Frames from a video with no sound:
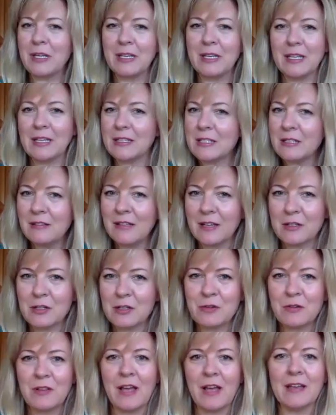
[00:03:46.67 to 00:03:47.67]

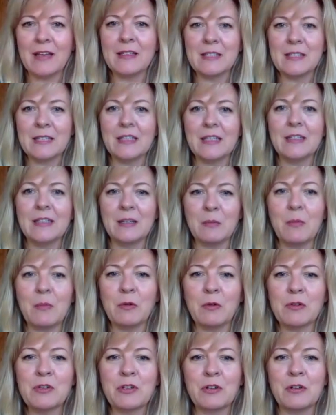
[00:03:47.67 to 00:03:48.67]
intellectualizing and
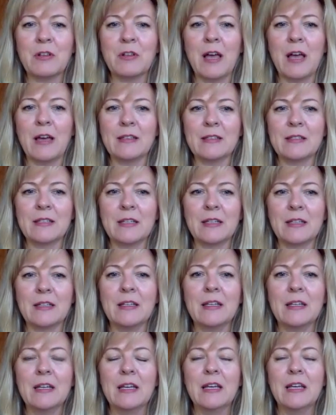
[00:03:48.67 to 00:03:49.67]

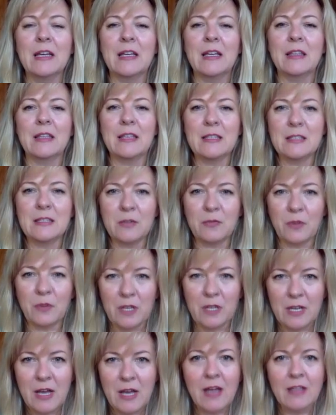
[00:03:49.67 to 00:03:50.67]
emotionalizing these
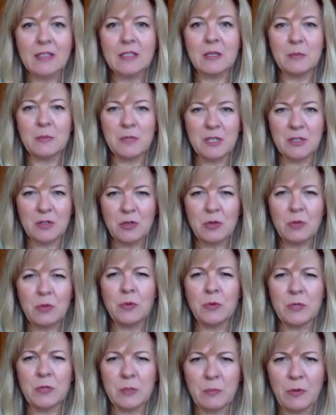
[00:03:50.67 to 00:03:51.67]
different concepts and
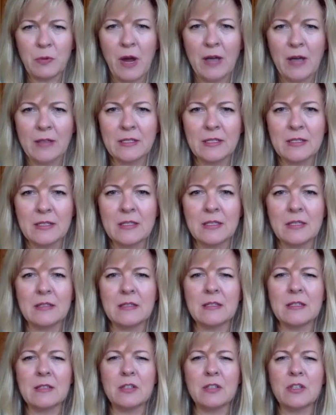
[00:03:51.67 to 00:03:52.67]
tools and
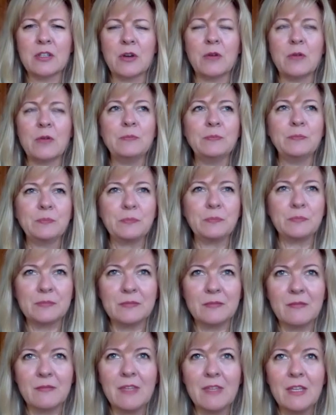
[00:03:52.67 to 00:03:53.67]
practices. And so,
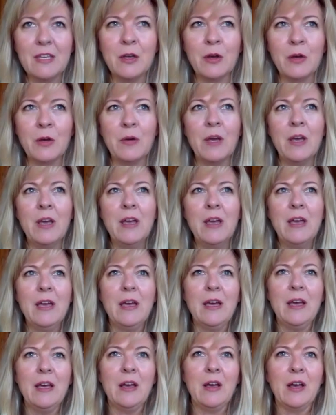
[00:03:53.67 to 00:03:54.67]

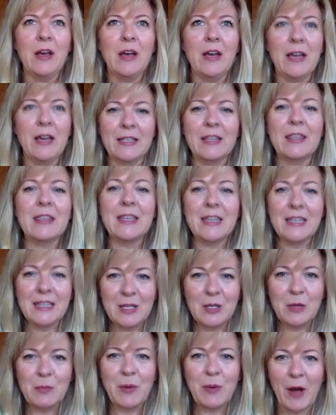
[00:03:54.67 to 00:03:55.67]
and
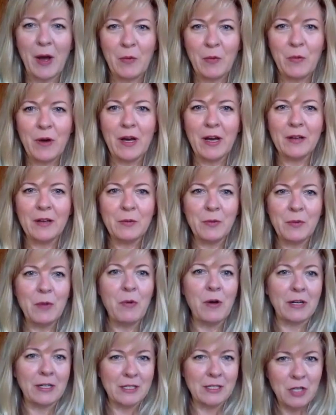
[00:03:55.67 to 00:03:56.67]
thinking about what we
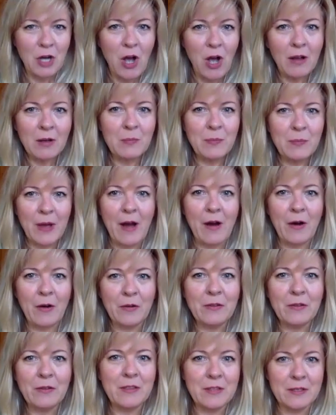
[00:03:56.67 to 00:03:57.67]
wanted to talk
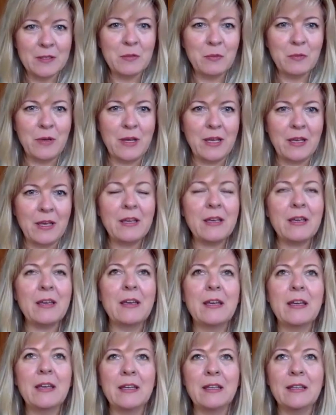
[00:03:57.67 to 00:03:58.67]
about this week,
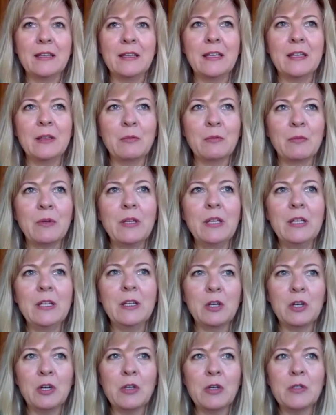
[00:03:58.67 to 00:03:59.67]
it really
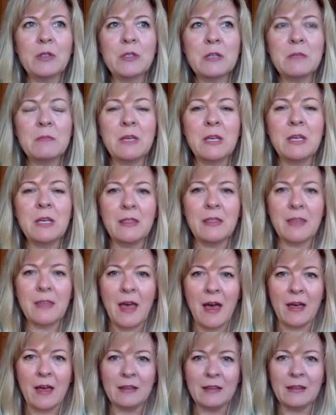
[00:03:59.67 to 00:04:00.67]
occurred to me
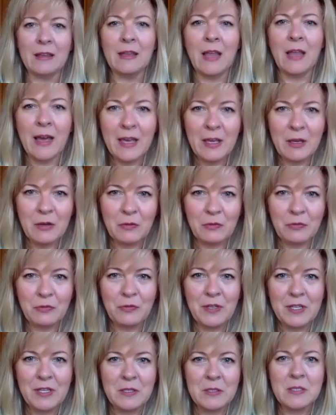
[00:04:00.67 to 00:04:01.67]
that life
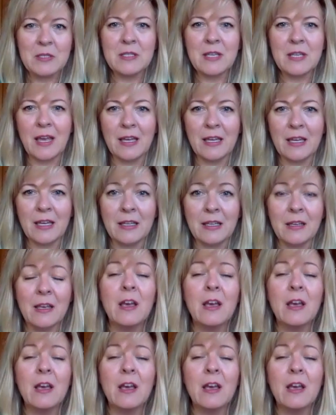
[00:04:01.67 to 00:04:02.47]
is saying,